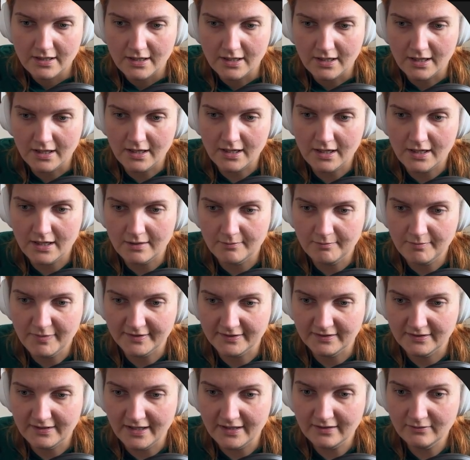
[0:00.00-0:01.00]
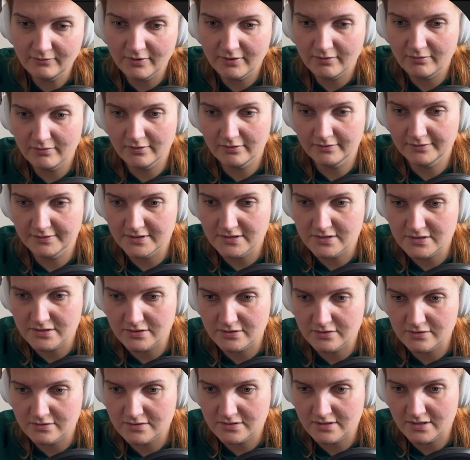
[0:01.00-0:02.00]
Uh, but then we will need
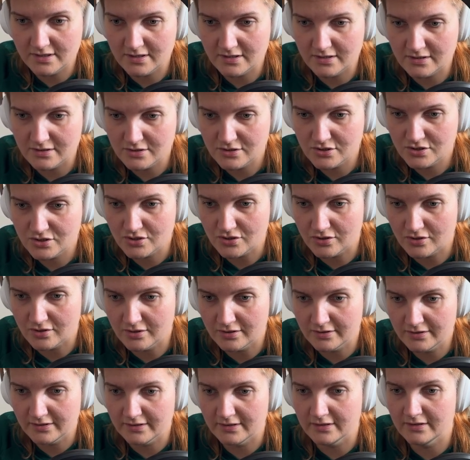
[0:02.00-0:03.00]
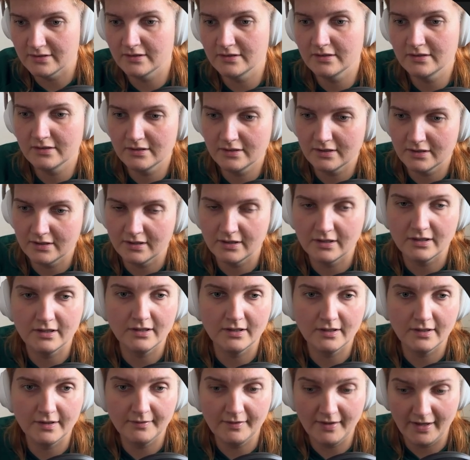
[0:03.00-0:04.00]
to use the shorten
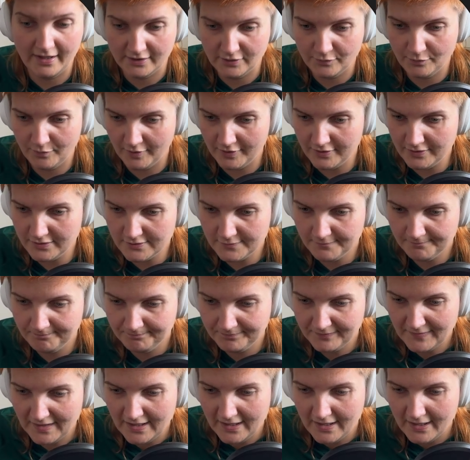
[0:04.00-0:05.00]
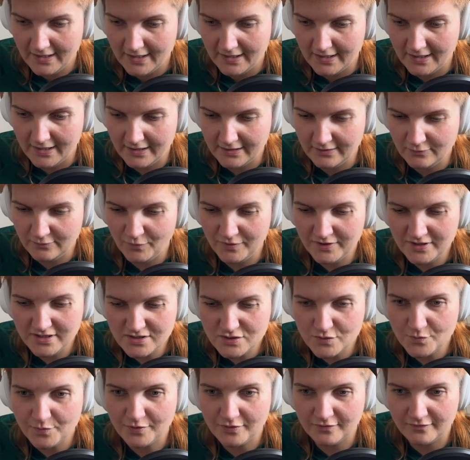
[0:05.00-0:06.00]
uh, endpoint and we
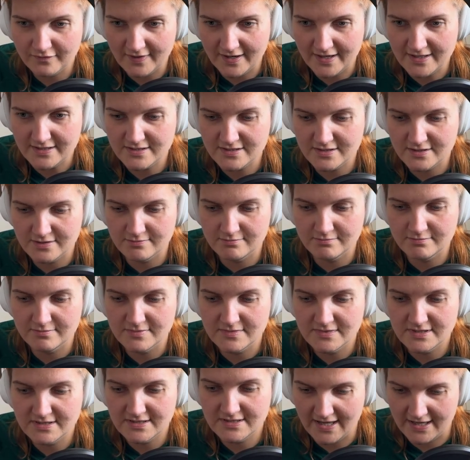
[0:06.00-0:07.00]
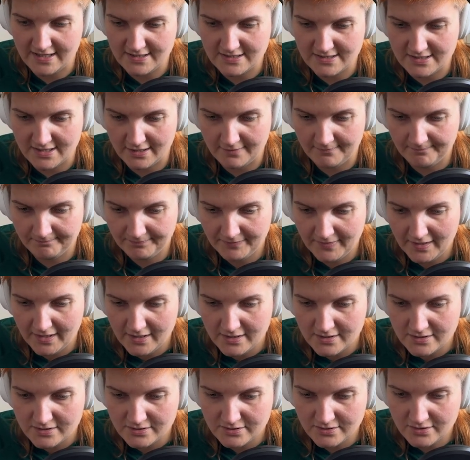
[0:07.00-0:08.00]
need to provide some data.
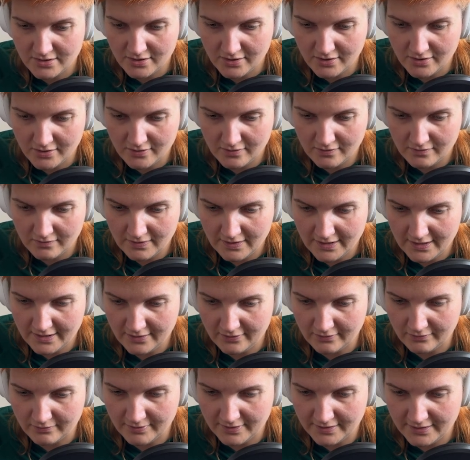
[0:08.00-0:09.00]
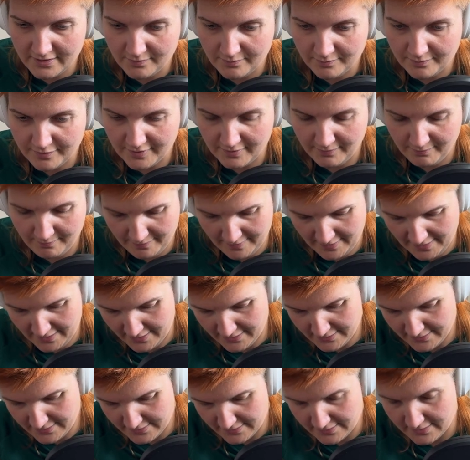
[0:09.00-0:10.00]
So I already
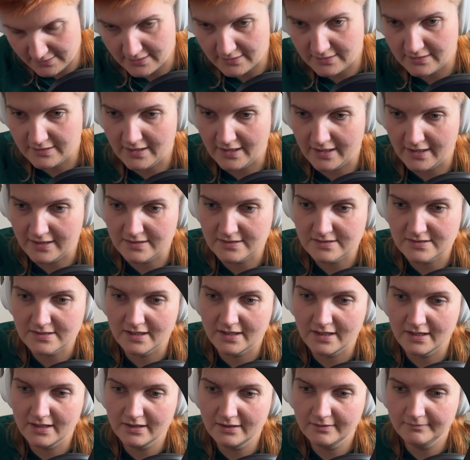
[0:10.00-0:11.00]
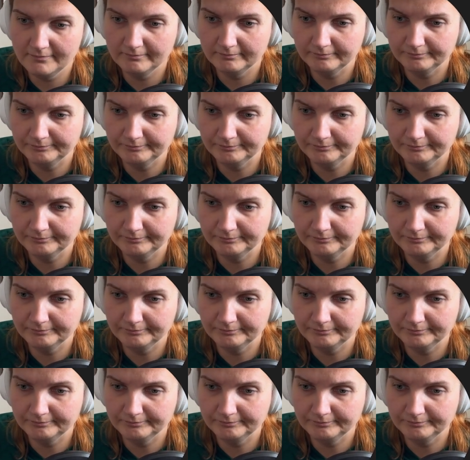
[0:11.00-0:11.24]
prepared the data.